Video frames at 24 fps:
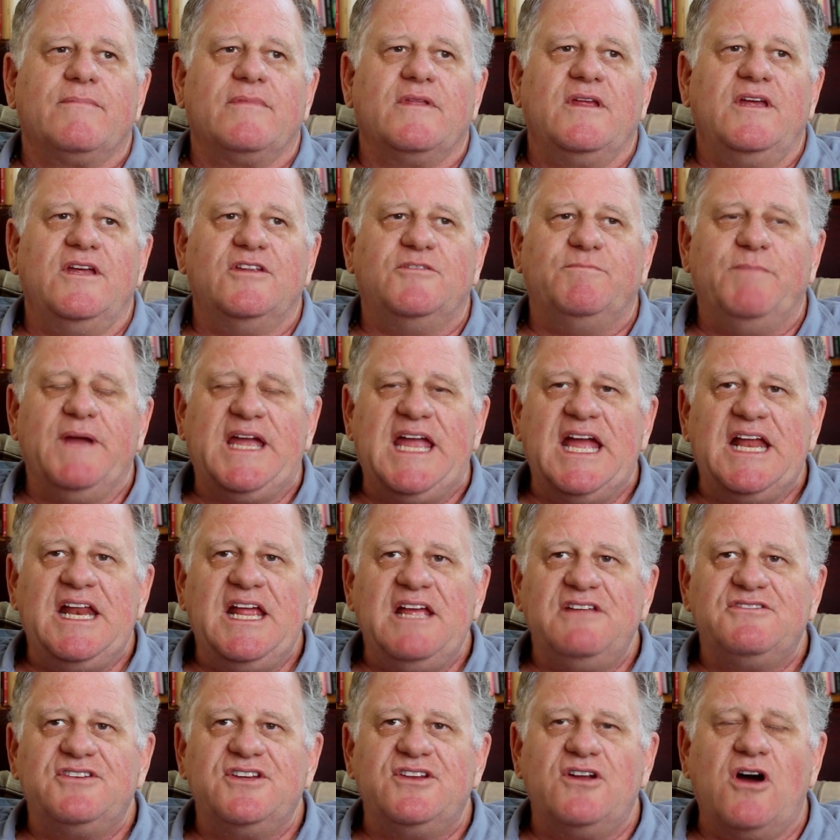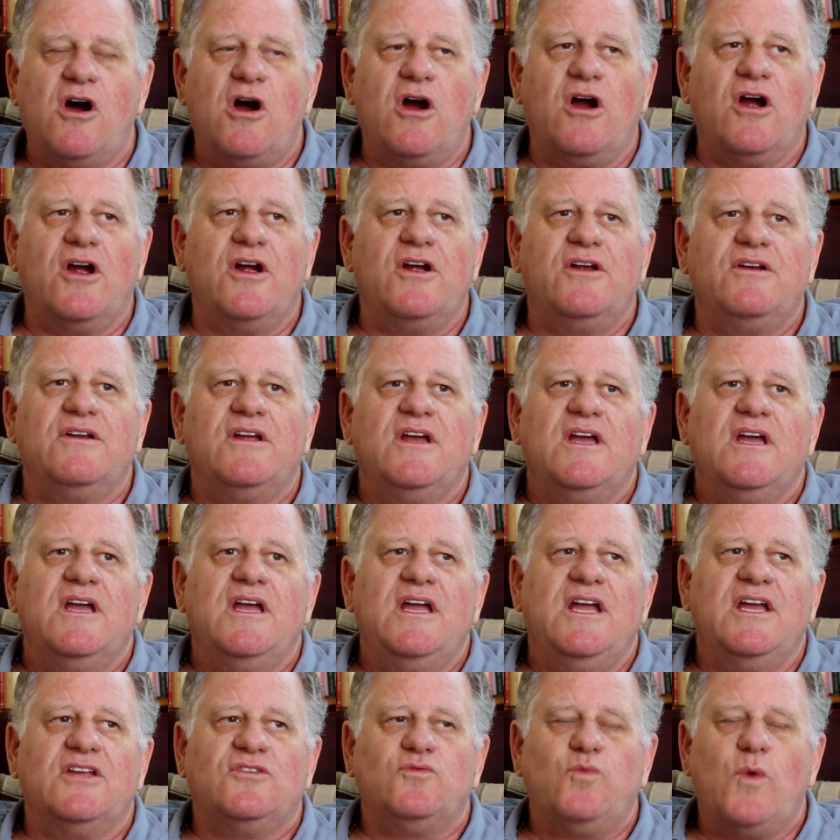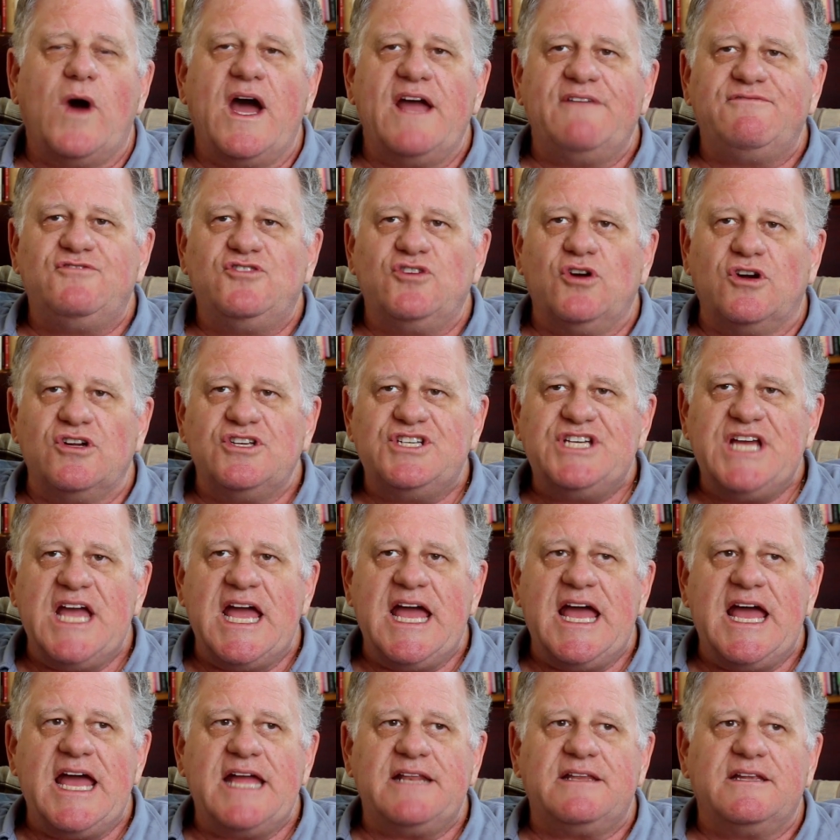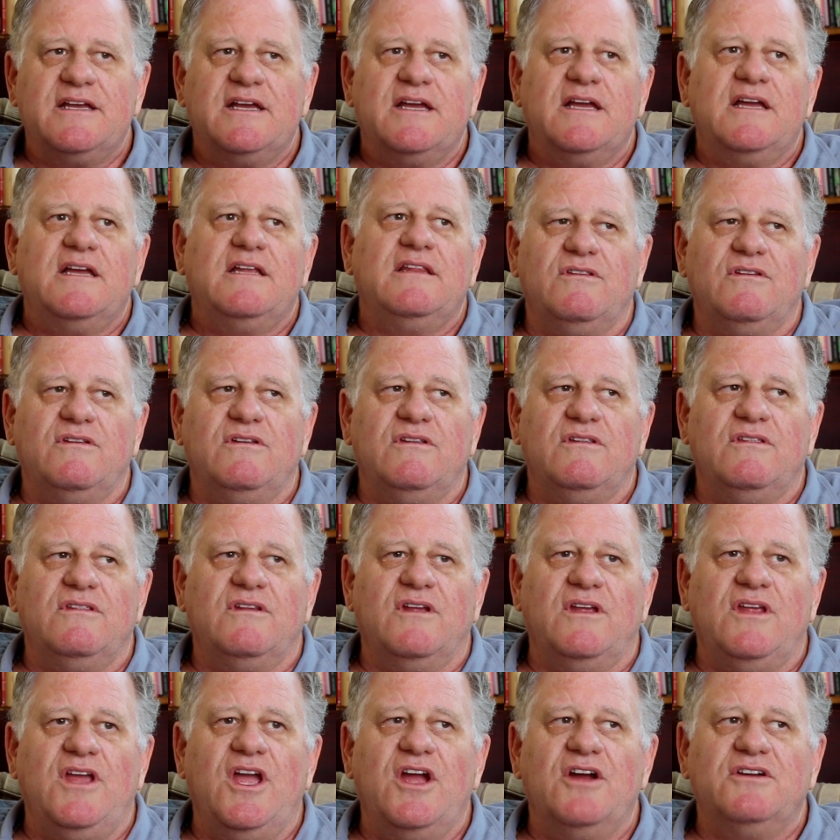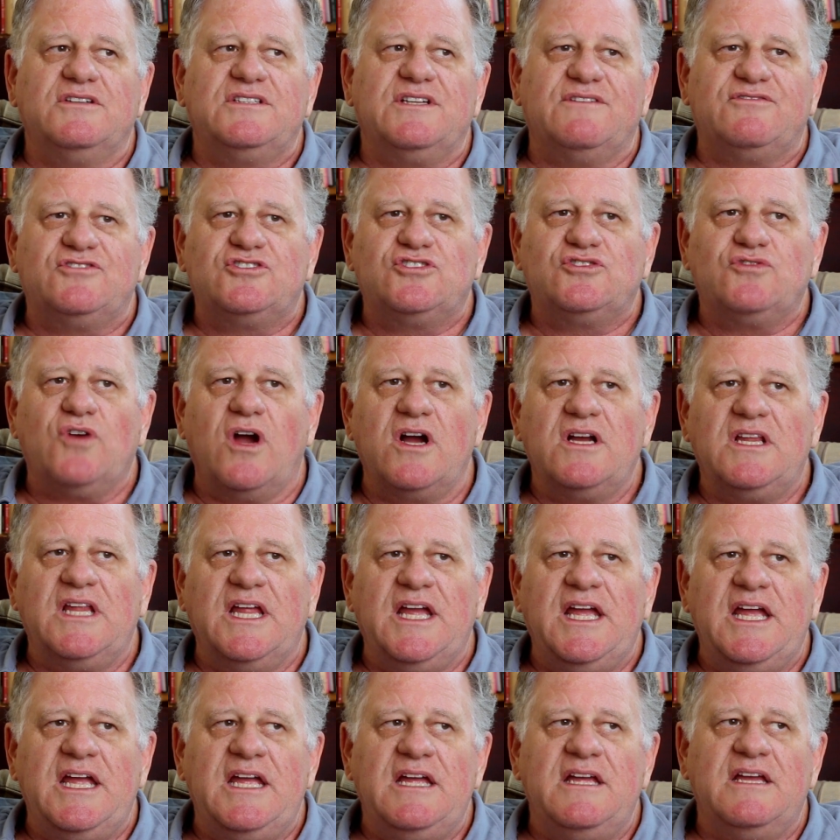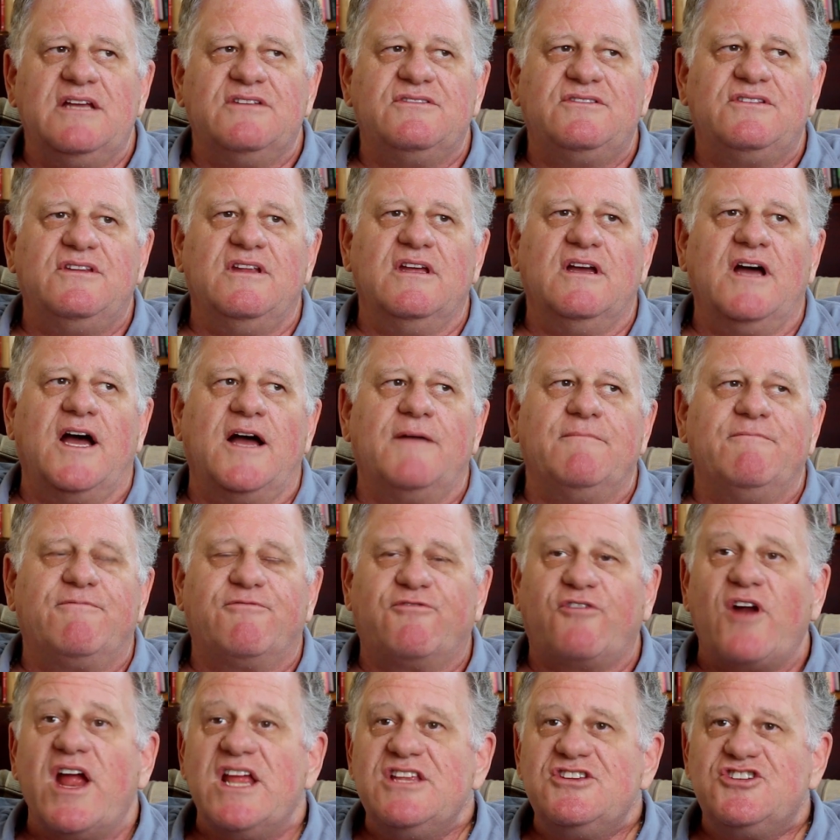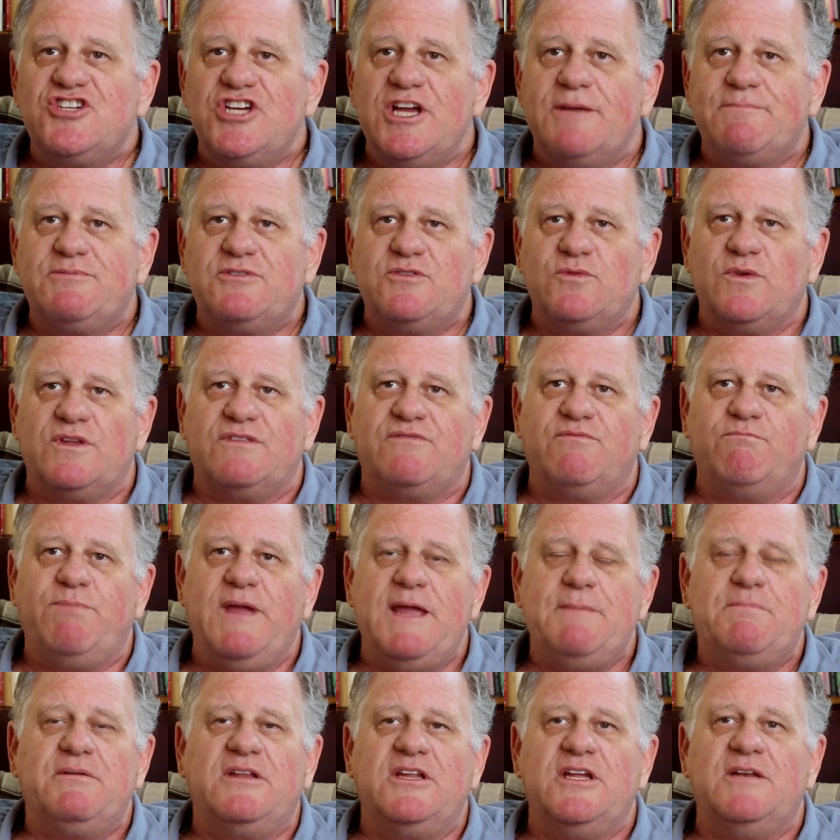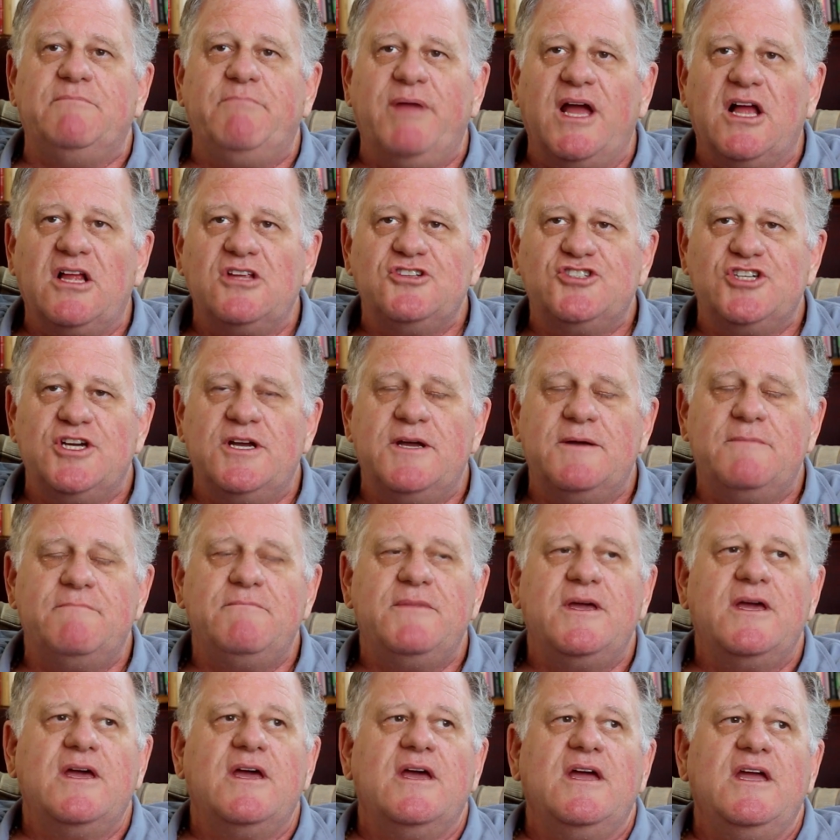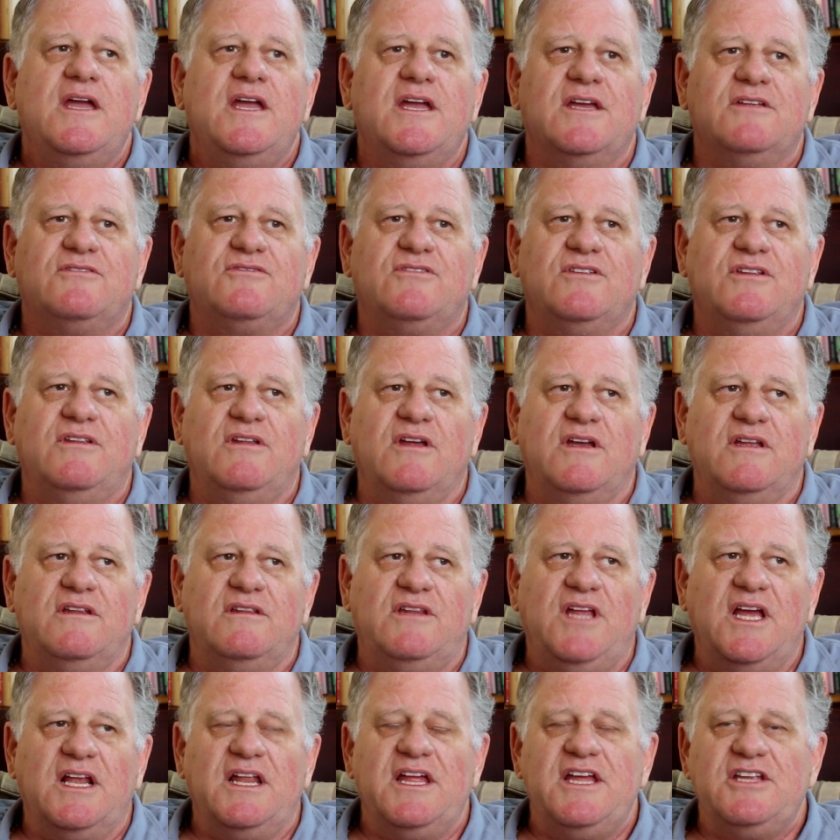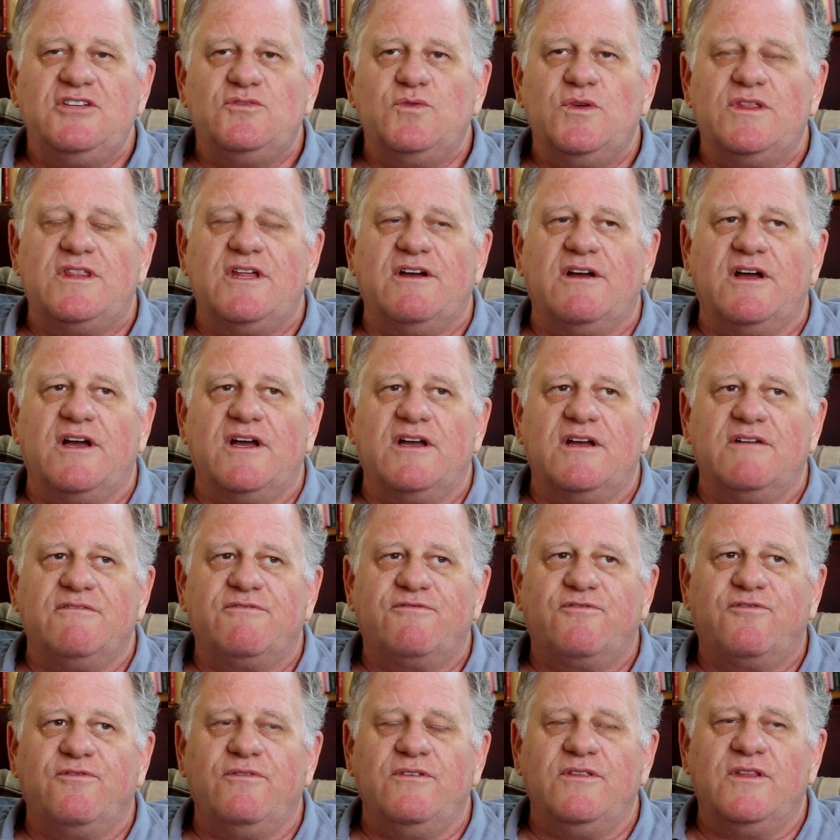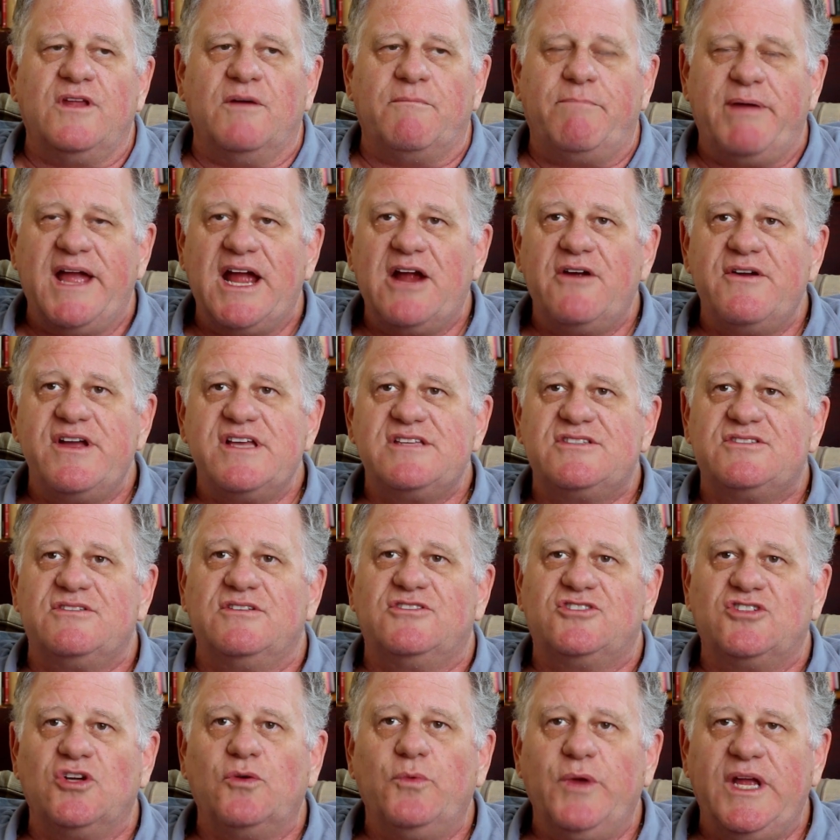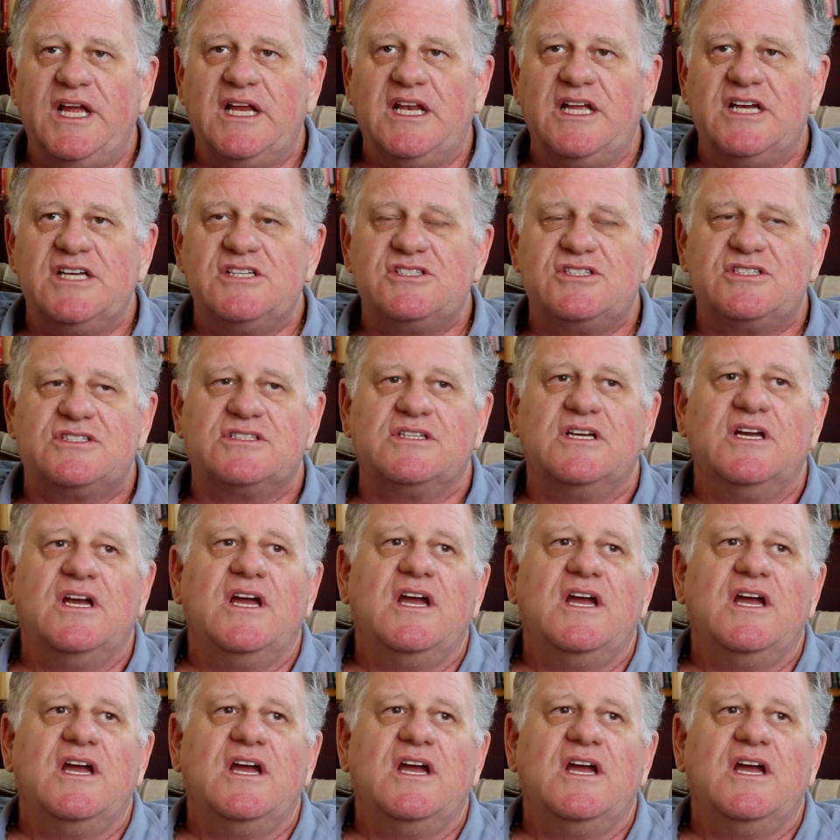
his beginnings in art, his wife Georgette, the years of struggling, his friendships with people in Belgium, his dealings with the Paris Surrealists,